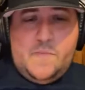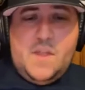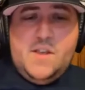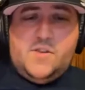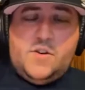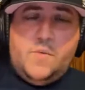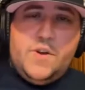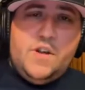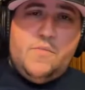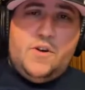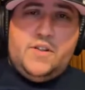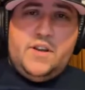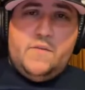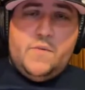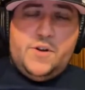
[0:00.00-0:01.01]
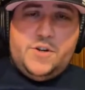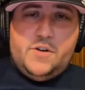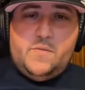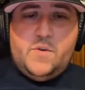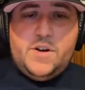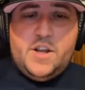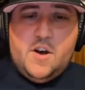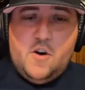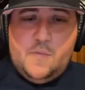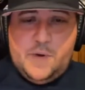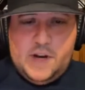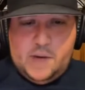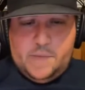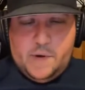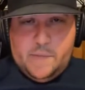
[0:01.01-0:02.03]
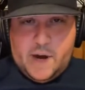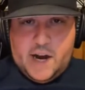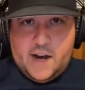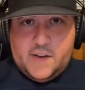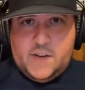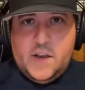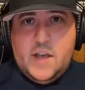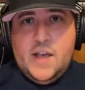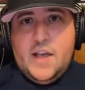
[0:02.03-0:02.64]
So when you bought the original one, you opened up your box,